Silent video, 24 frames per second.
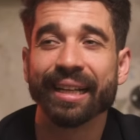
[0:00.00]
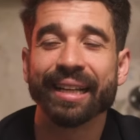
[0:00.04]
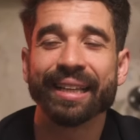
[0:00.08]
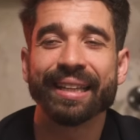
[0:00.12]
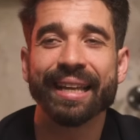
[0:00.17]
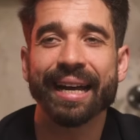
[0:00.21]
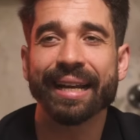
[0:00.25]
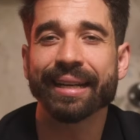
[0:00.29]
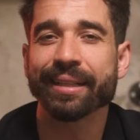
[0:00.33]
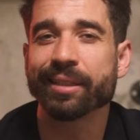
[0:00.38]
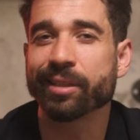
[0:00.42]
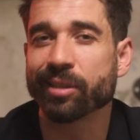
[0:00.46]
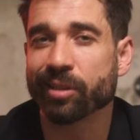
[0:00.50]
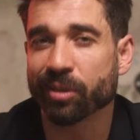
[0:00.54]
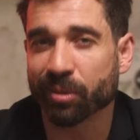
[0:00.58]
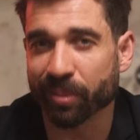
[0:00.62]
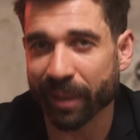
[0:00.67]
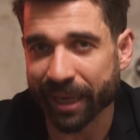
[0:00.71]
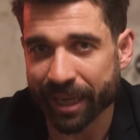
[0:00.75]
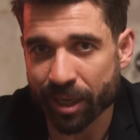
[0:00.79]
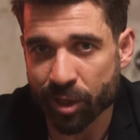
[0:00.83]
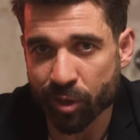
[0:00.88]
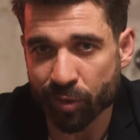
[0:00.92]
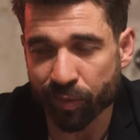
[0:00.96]
That is
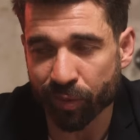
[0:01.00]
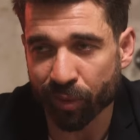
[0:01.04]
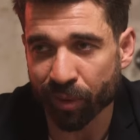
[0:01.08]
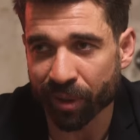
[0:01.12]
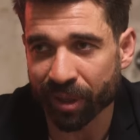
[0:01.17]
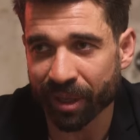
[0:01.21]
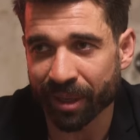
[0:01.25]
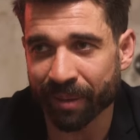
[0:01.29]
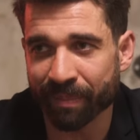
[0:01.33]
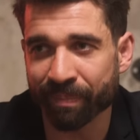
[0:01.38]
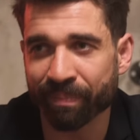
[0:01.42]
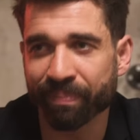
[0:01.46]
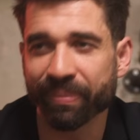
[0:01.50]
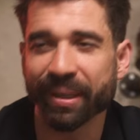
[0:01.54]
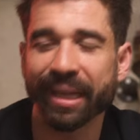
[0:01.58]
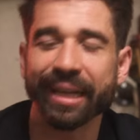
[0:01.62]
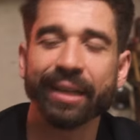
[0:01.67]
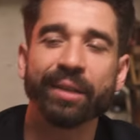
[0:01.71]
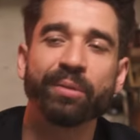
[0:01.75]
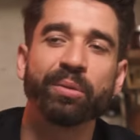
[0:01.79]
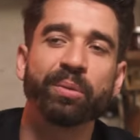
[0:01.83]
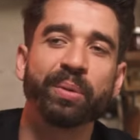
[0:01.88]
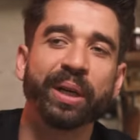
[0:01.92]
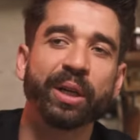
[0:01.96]
strange for them.
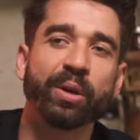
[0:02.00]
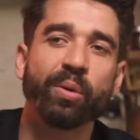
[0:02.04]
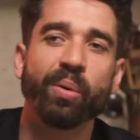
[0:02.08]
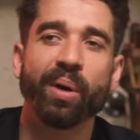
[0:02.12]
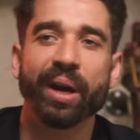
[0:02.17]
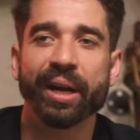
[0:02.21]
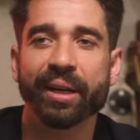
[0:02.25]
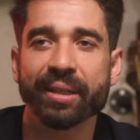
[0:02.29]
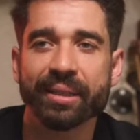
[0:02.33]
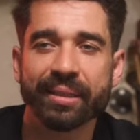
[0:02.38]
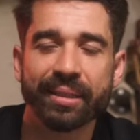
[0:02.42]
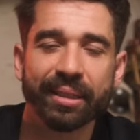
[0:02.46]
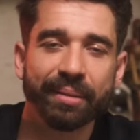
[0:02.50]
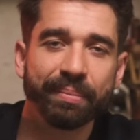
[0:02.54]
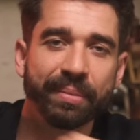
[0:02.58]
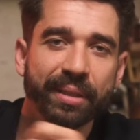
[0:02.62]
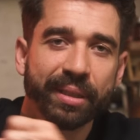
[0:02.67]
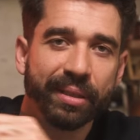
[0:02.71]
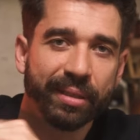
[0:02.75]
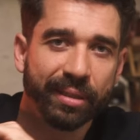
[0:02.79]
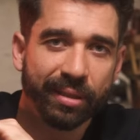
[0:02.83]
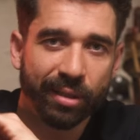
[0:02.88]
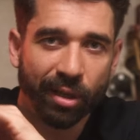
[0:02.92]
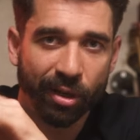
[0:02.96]
It requires them
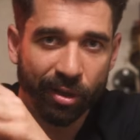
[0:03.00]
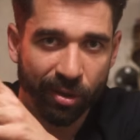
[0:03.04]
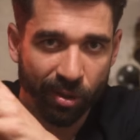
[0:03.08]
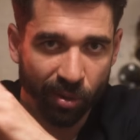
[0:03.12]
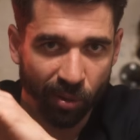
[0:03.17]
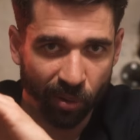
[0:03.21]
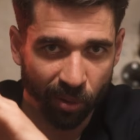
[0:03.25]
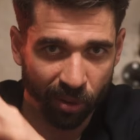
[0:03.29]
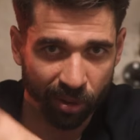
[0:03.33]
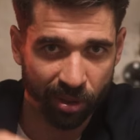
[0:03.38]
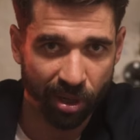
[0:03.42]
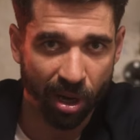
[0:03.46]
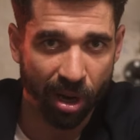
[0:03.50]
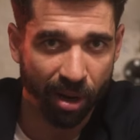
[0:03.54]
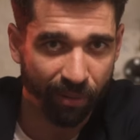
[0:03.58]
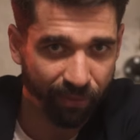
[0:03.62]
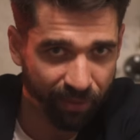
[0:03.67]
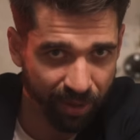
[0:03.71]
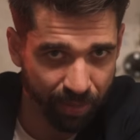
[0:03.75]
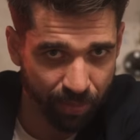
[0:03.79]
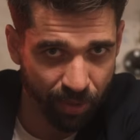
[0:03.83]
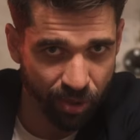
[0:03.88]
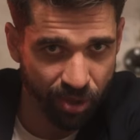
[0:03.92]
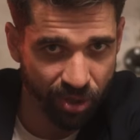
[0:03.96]
to start the whole
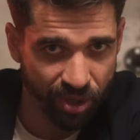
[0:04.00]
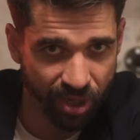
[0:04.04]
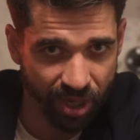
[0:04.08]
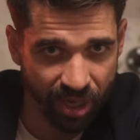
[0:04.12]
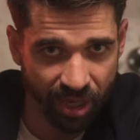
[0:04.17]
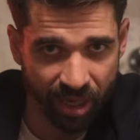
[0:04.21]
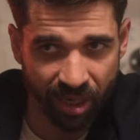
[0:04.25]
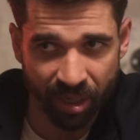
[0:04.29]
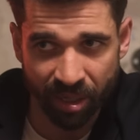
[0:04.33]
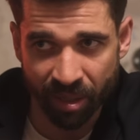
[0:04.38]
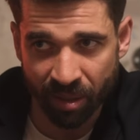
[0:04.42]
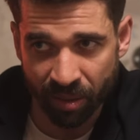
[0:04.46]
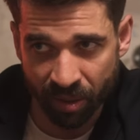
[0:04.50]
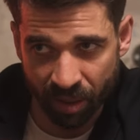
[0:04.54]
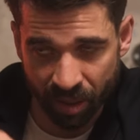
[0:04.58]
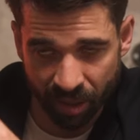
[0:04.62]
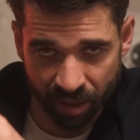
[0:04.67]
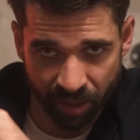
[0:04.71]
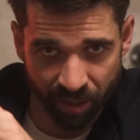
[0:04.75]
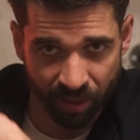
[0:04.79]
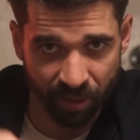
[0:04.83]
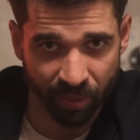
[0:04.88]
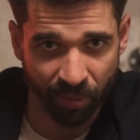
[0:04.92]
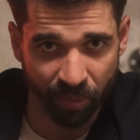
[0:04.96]
coffee machine
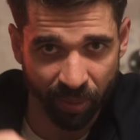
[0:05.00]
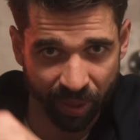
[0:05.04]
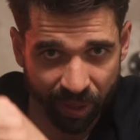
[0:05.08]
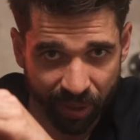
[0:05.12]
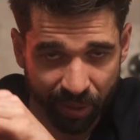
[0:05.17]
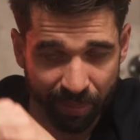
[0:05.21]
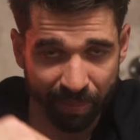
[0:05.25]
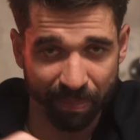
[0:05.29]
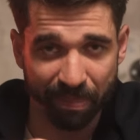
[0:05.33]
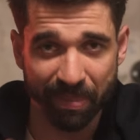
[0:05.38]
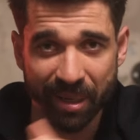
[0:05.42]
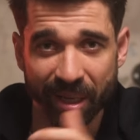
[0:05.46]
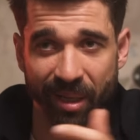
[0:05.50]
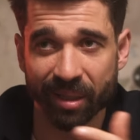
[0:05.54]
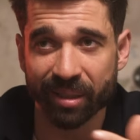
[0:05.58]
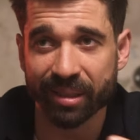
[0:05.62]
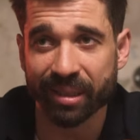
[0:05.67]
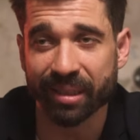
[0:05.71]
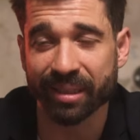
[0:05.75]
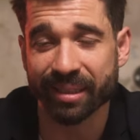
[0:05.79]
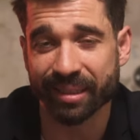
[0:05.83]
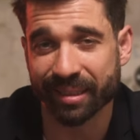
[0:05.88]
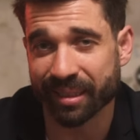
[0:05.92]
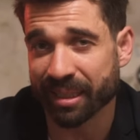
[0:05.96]
with the
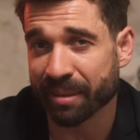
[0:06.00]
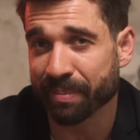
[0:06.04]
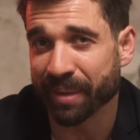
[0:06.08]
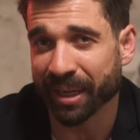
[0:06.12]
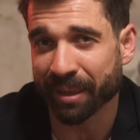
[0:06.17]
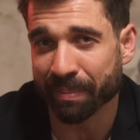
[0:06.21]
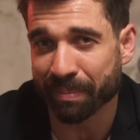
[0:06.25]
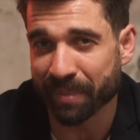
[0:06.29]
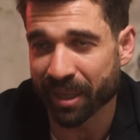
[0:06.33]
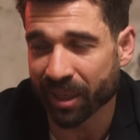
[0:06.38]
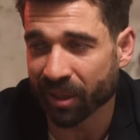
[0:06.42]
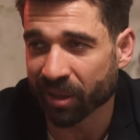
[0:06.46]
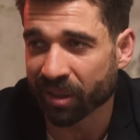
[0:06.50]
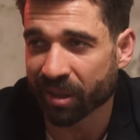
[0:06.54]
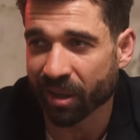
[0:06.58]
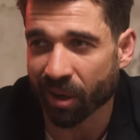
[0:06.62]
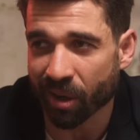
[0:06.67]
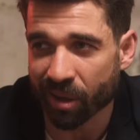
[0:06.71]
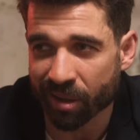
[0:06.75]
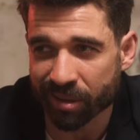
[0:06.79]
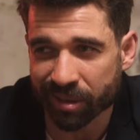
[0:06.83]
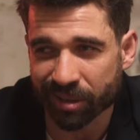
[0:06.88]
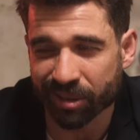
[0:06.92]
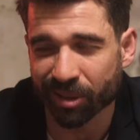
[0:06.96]
milk, steaming milk
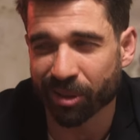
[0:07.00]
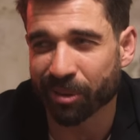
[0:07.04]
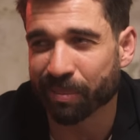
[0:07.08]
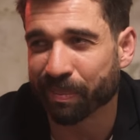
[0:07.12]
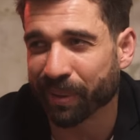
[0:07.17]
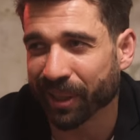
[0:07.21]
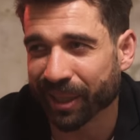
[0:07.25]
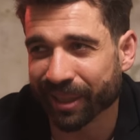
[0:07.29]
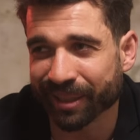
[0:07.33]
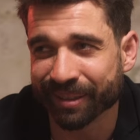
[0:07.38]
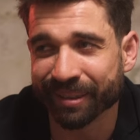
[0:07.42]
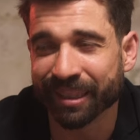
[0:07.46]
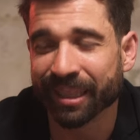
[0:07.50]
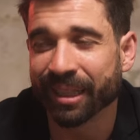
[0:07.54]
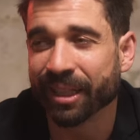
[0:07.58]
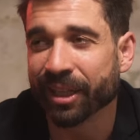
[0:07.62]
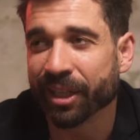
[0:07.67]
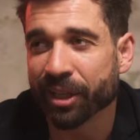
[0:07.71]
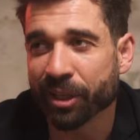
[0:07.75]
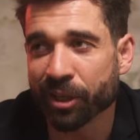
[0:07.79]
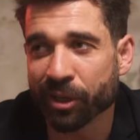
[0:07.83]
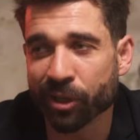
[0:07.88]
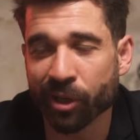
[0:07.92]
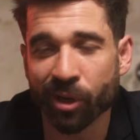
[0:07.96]
also. But,
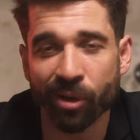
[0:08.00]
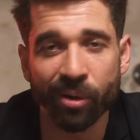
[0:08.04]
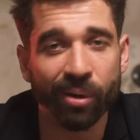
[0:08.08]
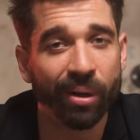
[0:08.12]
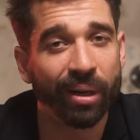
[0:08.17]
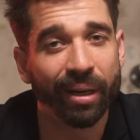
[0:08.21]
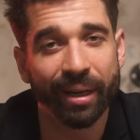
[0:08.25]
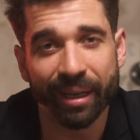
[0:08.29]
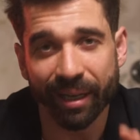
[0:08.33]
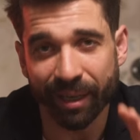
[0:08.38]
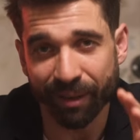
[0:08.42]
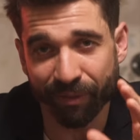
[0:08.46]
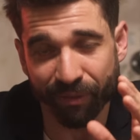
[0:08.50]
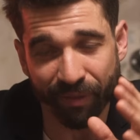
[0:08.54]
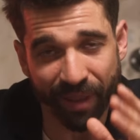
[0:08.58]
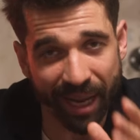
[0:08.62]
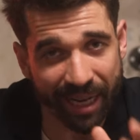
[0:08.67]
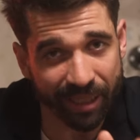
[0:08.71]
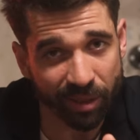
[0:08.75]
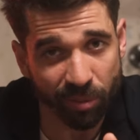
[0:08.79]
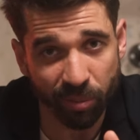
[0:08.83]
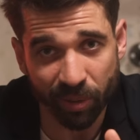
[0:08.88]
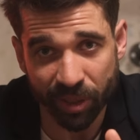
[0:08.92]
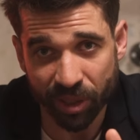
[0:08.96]
if
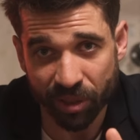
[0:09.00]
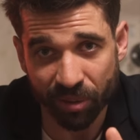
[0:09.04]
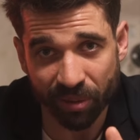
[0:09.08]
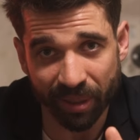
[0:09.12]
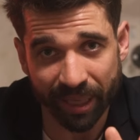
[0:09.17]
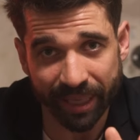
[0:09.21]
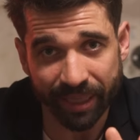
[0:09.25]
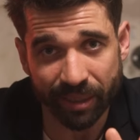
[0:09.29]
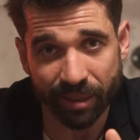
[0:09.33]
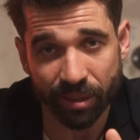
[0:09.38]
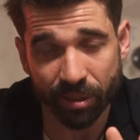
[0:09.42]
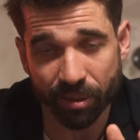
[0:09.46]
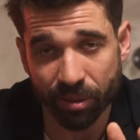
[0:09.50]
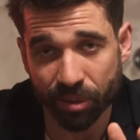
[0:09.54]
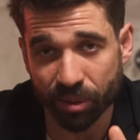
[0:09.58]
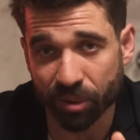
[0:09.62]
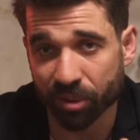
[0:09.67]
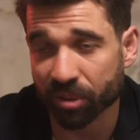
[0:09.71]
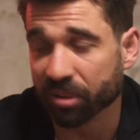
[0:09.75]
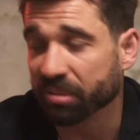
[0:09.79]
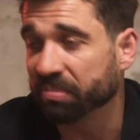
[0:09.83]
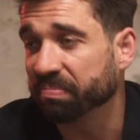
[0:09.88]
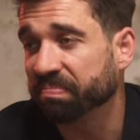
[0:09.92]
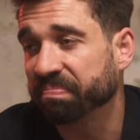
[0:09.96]
that's what you like to
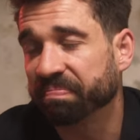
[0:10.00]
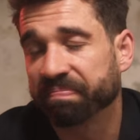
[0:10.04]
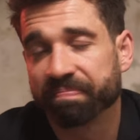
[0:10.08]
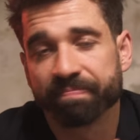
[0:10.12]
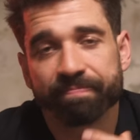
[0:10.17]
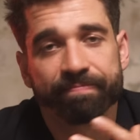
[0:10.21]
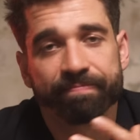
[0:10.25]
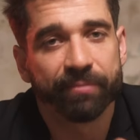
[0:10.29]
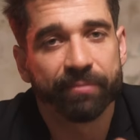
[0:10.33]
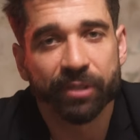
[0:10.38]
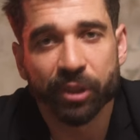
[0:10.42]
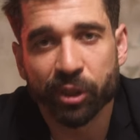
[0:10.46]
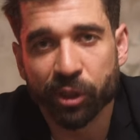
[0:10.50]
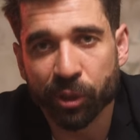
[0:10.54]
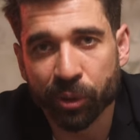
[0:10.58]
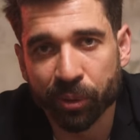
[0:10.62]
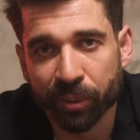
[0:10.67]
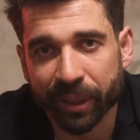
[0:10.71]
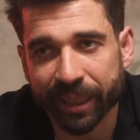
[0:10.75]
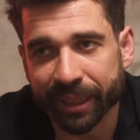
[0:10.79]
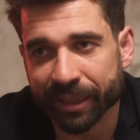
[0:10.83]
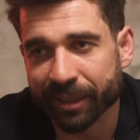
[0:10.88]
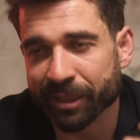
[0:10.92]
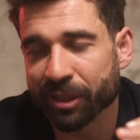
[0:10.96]
do,
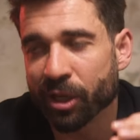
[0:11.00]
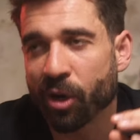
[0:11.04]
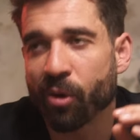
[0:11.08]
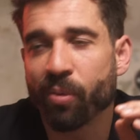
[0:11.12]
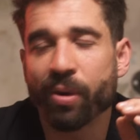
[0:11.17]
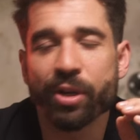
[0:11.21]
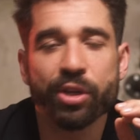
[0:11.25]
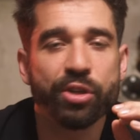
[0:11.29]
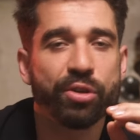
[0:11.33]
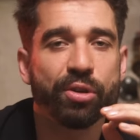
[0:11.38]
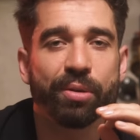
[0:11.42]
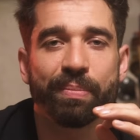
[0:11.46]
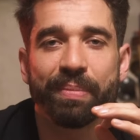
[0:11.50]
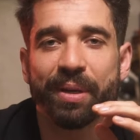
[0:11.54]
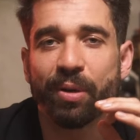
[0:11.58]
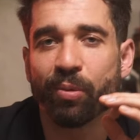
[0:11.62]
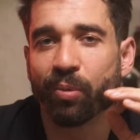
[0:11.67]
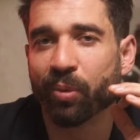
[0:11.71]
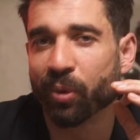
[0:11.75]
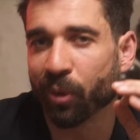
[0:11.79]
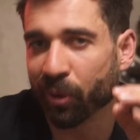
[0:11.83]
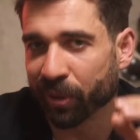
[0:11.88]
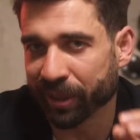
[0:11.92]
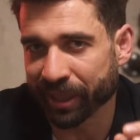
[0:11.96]
do it. No one should be
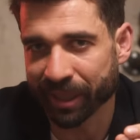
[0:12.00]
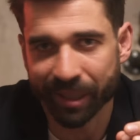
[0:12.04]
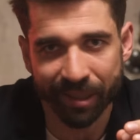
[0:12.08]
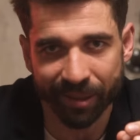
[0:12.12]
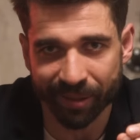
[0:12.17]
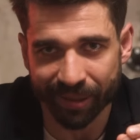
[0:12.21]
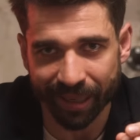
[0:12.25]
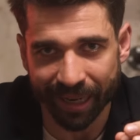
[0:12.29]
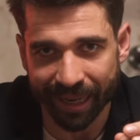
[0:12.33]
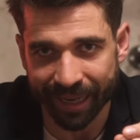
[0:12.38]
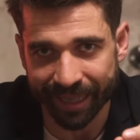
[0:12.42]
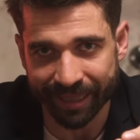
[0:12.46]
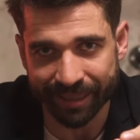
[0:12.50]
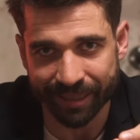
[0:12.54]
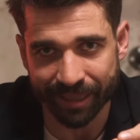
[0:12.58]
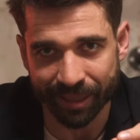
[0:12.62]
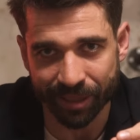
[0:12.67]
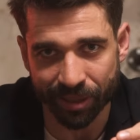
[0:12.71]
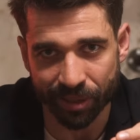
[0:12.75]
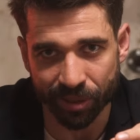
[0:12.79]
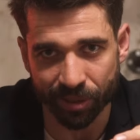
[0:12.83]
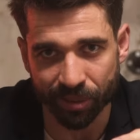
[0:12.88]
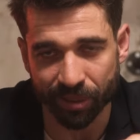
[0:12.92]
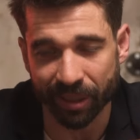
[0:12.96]
rolling their eyes
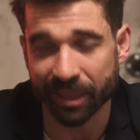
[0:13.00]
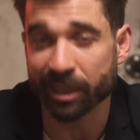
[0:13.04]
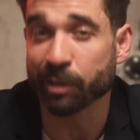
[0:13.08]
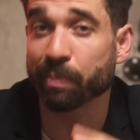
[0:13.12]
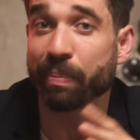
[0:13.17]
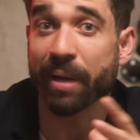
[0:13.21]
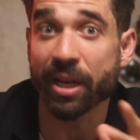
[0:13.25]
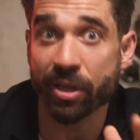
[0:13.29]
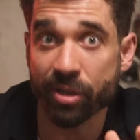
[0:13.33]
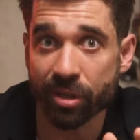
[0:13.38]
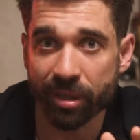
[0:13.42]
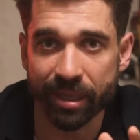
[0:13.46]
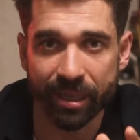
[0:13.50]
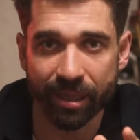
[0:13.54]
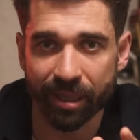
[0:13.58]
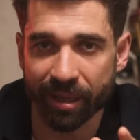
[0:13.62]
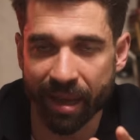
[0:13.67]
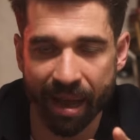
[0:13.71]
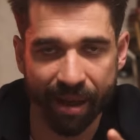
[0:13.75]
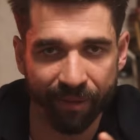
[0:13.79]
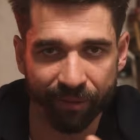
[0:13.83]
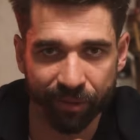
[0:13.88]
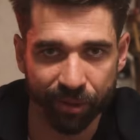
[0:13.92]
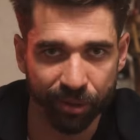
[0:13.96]
at you, especially in
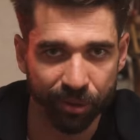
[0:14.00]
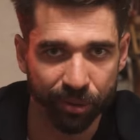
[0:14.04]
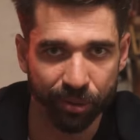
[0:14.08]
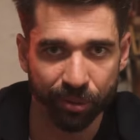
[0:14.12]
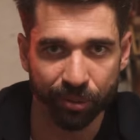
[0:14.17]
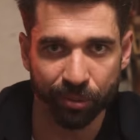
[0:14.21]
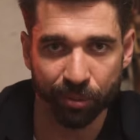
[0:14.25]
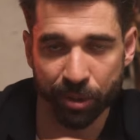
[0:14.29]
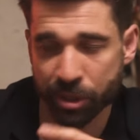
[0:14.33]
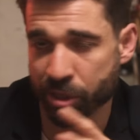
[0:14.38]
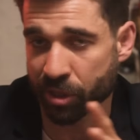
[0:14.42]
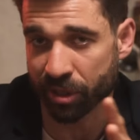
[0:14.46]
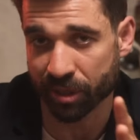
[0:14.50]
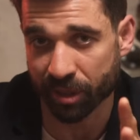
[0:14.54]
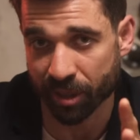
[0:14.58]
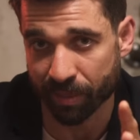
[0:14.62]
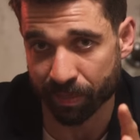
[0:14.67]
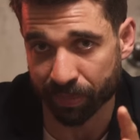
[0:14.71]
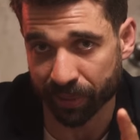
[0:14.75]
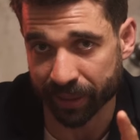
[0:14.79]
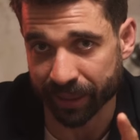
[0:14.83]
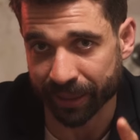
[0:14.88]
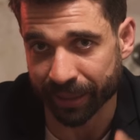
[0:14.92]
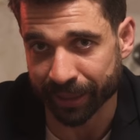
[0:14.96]
the afternoon, which is
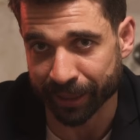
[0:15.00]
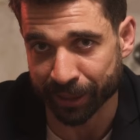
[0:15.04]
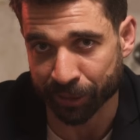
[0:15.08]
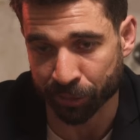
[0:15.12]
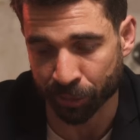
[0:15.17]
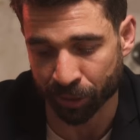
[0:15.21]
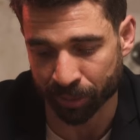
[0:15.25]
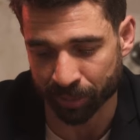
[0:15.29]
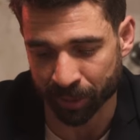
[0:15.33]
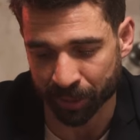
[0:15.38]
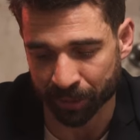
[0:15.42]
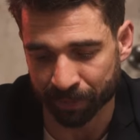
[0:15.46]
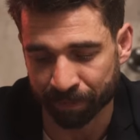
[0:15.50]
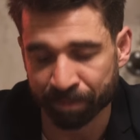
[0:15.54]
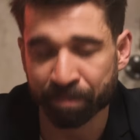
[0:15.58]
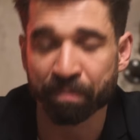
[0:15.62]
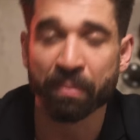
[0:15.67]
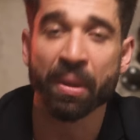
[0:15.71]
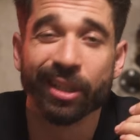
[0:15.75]
completely normal.